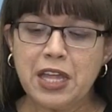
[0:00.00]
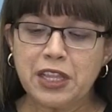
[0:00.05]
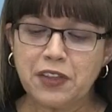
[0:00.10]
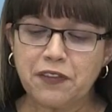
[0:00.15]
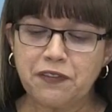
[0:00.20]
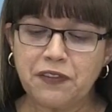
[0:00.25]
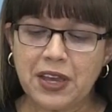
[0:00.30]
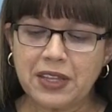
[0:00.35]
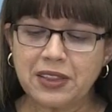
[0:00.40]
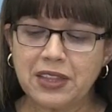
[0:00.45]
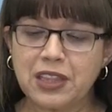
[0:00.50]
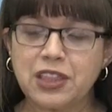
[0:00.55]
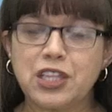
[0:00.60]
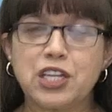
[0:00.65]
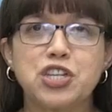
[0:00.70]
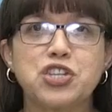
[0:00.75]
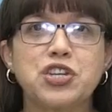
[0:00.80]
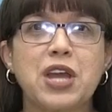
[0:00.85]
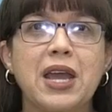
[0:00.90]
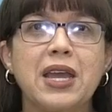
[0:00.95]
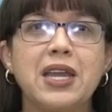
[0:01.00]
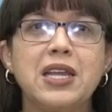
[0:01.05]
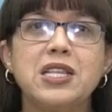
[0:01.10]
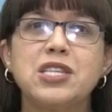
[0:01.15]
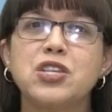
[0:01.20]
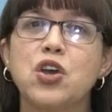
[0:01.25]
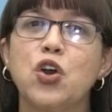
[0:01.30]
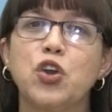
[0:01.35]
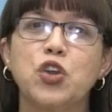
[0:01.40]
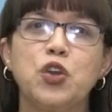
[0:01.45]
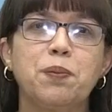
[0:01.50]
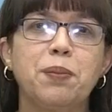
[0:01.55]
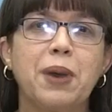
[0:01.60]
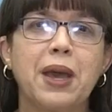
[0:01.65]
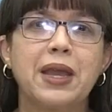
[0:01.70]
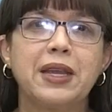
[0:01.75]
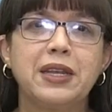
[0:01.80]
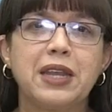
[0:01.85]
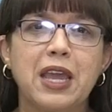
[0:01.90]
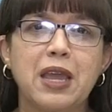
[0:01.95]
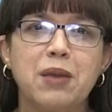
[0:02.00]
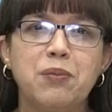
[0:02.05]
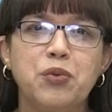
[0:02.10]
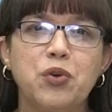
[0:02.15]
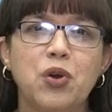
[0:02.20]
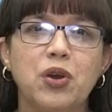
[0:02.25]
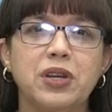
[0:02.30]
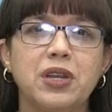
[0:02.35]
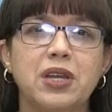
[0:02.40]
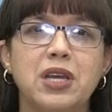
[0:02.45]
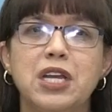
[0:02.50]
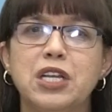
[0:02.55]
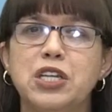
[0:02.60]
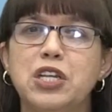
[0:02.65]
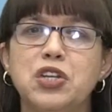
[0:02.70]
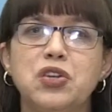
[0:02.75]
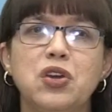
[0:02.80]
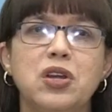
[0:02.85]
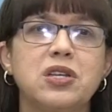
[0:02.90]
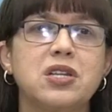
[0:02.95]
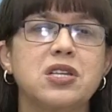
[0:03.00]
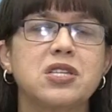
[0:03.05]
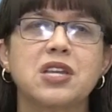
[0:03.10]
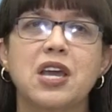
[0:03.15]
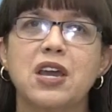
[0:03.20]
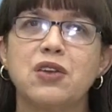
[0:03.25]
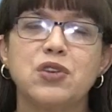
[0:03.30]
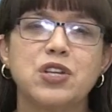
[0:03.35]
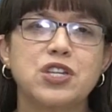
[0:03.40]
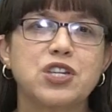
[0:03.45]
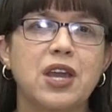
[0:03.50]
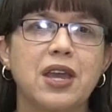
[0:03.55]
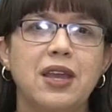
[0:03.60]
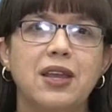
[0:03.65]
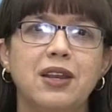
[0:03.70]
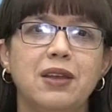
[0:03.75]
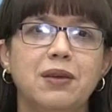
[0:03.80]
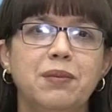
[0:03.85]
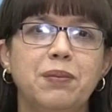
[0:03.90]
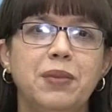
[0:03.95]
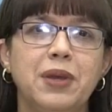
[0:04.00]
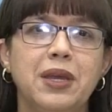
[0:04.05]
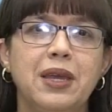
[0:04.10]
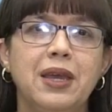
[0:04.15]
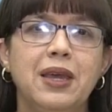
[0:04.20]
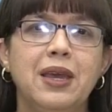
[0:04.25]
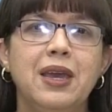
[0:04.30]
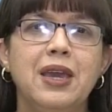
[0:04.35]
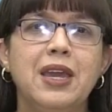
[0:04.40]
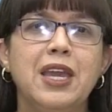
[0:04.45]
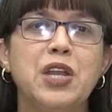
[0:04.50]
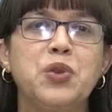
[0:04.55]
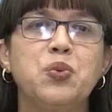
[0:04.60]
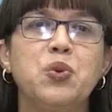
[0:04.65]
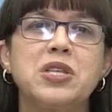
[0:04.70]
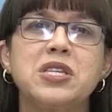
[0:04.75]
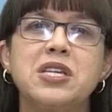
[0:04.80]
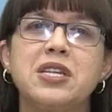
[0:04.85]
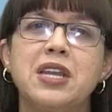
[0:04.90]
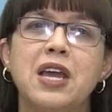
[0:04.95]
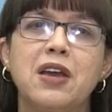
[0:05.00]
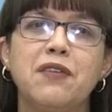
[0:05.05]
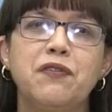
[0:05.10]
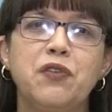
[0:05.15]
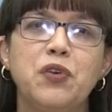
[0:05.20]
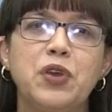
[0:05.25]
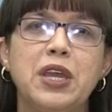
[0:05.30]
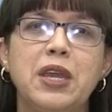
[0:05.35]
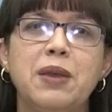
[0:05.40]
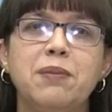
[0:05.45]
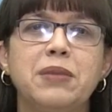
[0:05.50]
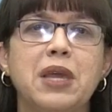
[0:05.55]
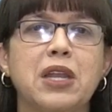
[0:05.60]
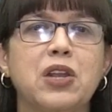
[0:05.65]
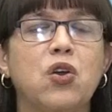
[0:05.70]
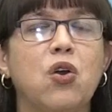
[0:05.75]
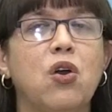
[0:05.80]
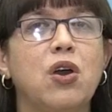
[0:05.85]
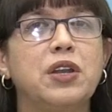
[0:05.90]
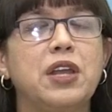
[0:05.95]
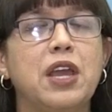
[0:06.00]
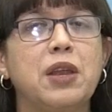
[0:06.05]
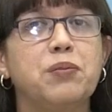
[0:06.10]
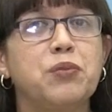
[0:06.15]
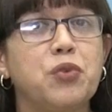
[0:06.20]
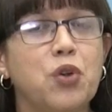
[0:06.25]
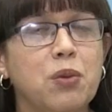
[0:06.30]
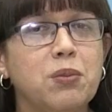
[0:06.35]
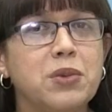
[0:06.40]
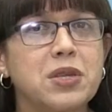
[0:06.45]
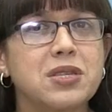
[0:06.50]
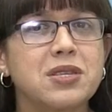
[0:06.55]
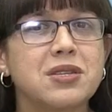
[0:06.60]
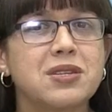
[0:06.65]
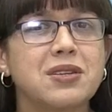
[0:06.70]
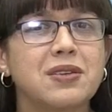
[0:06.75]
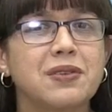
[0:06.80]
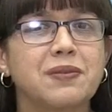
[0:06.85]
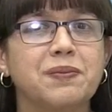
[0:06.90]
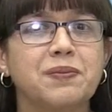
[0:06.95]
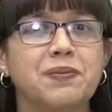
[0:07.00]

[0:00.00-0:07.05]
The fact that the giants occupied Hebron did not discourage Caleb. It was enough for him that God had promised.